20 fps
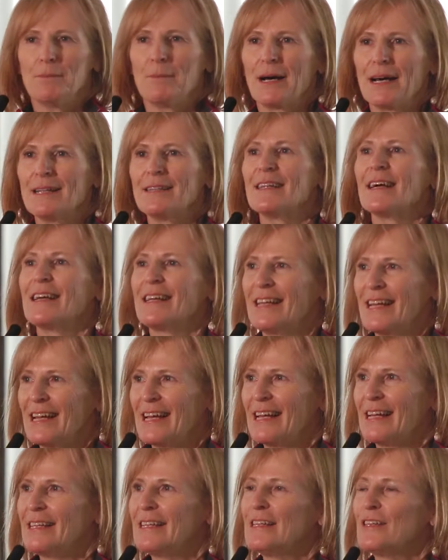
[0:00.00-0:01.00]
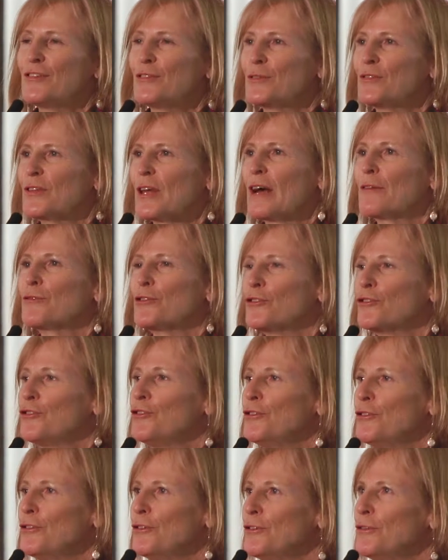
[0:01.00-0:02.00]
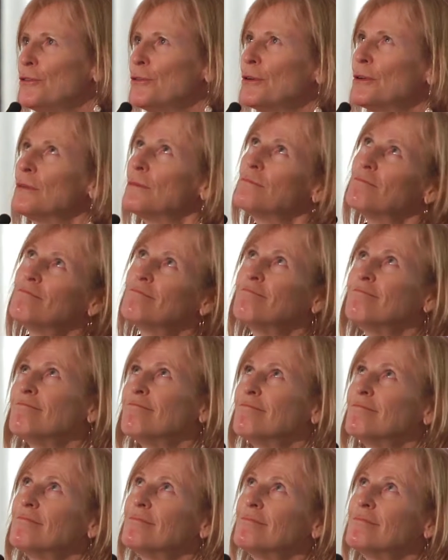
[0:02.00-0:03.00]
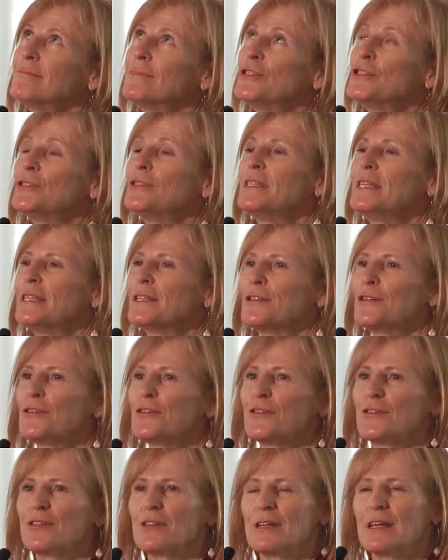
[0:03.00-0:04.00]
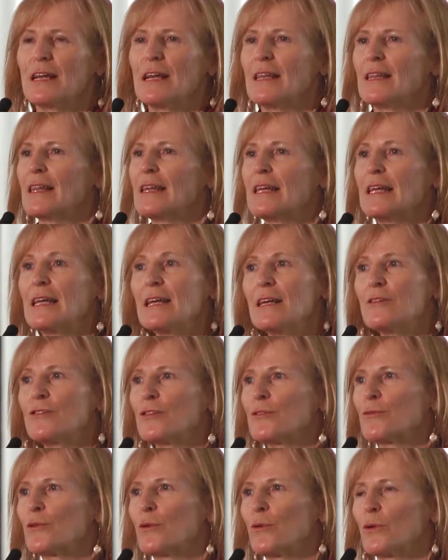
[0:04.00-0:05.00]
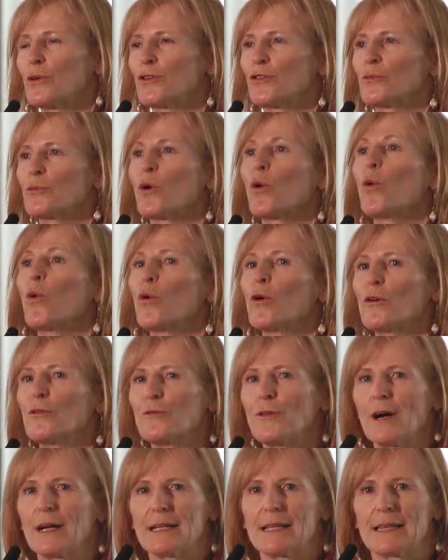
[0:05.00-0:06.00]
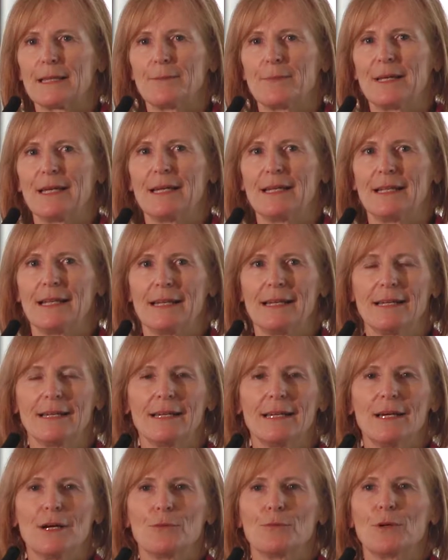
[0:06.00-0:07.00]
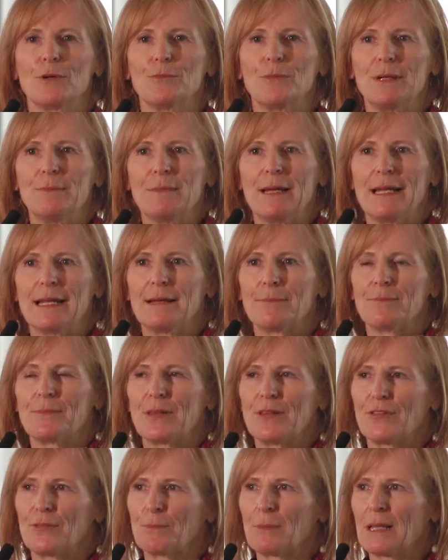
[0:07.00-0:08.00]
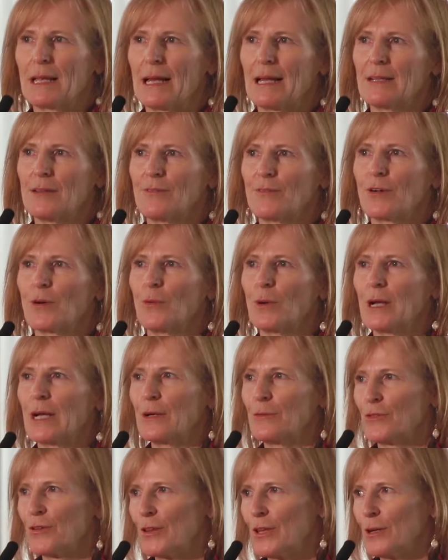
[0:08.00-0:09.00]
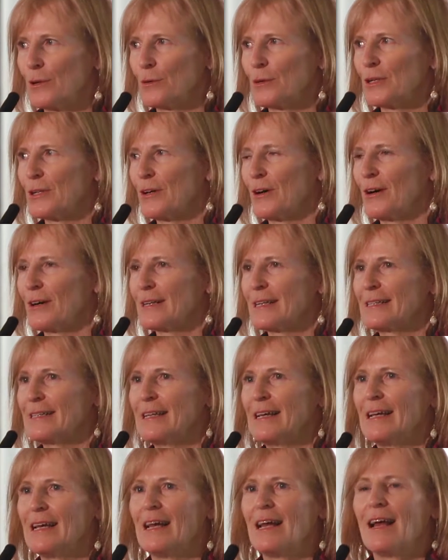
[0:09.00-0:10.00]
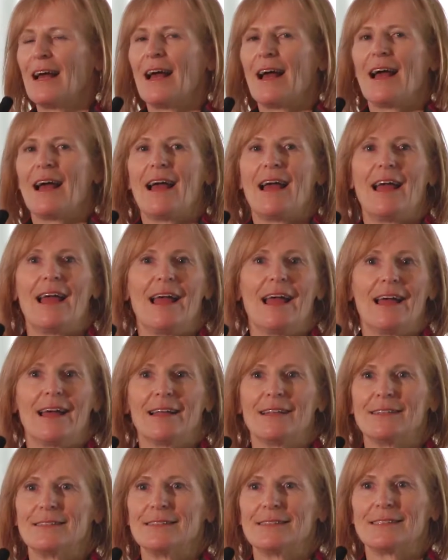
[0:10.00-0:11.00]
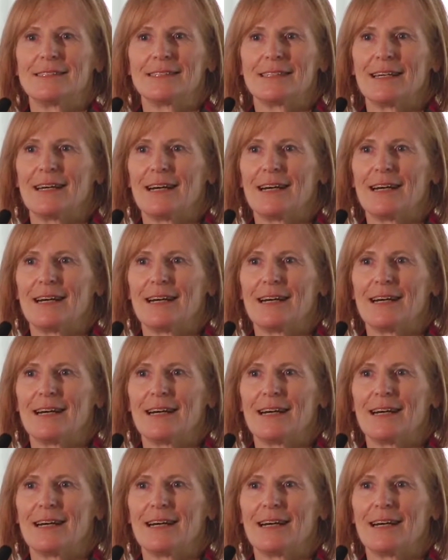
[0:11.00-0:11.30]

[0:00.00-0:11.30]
But again, this is after two years. The kids, of course, were horrified at the beginning when we made up this plan of going out to the Okanagan. And